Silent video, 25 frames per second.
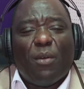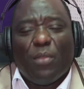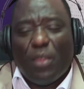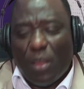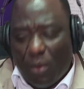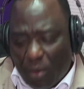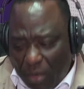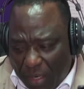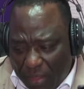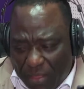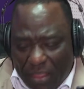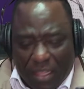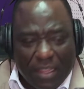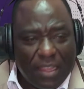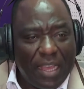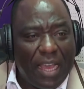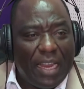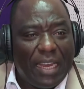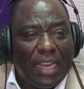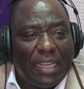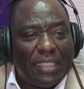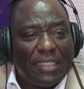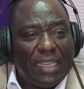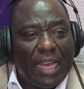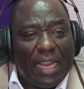only thing they
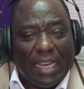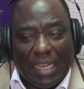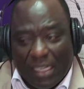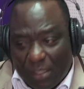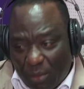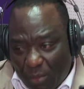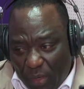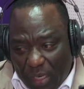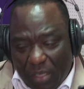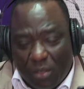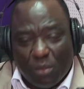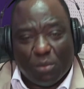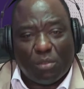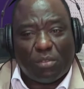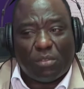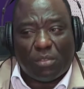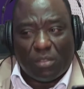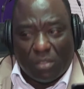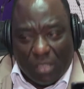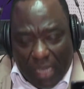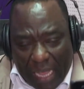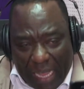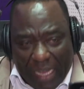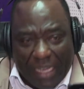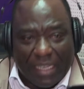understand is when you
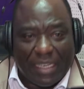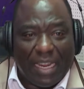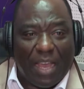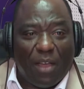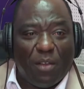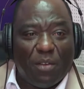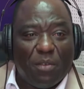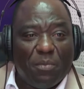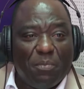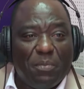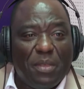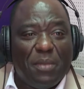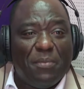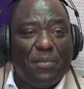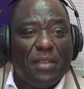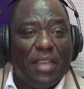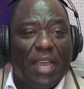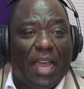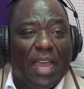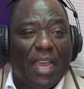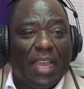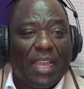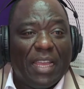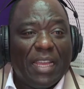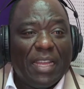track down
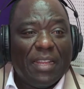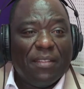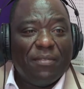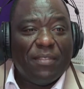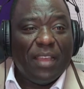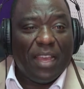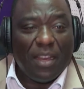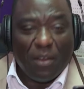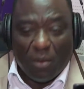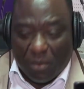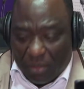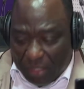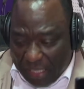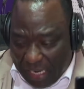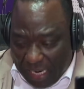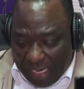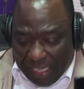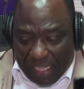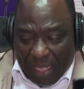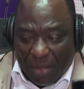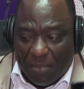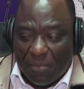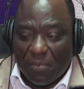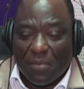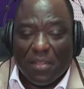BBI, then you tell
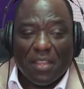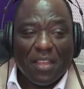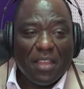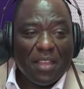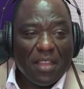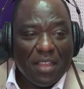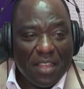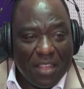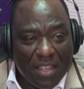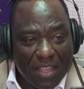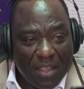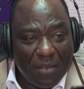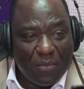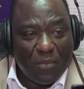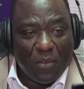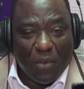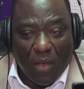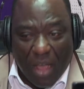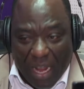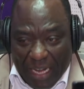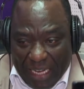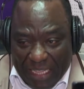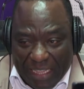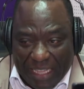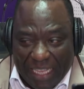them, if you
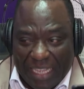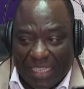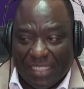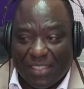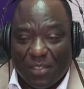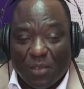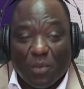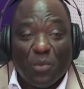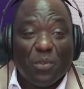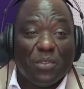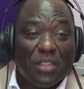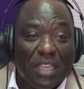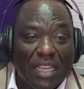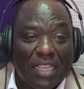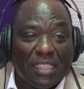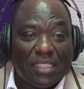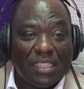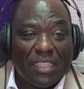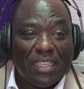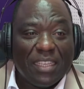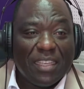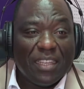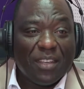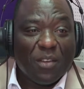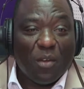want this, do this.
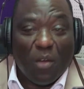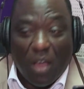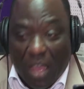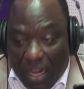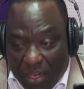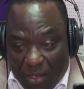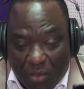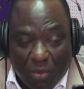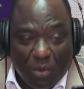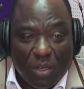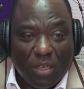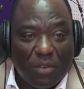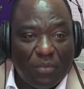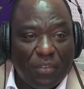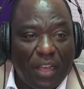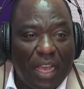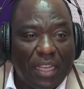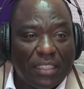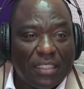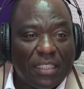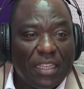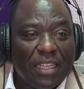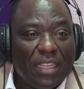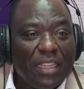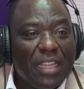Go and do it
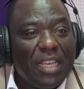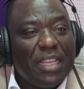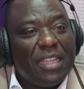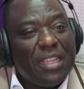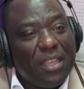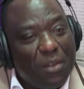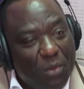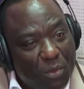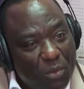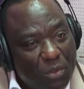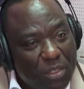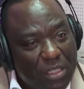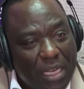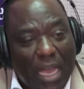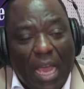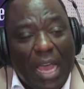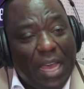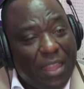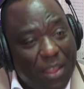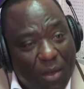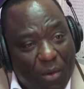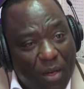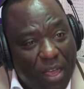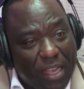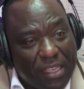fast. Then they will do it.
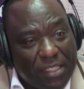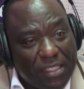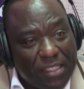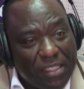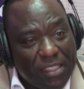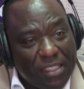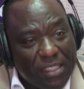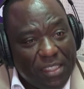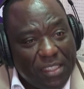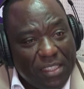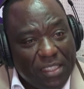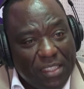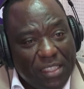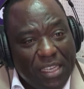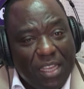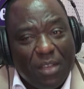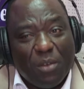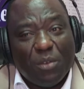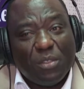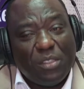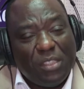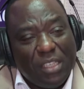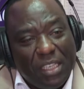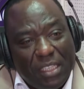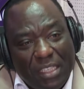Otherwise,
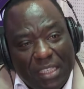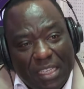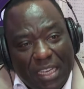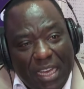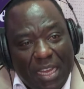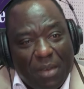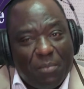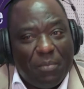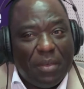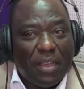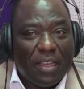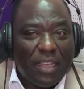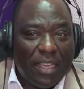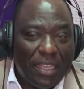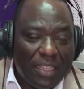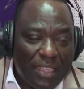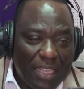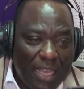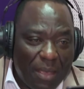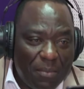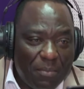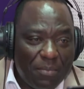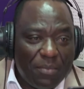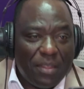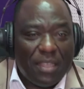negotiating and begging
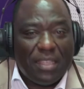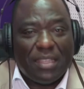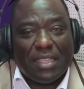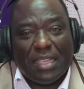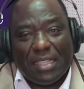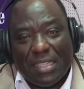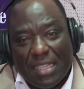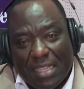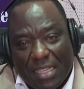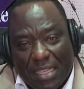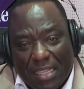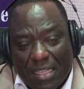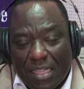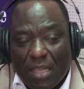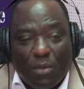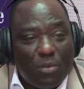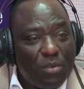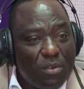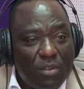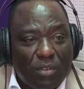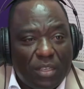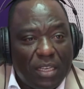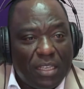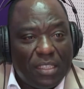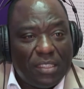them, they will
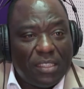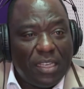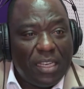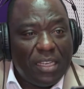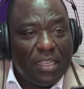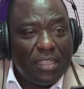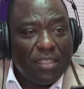not understand.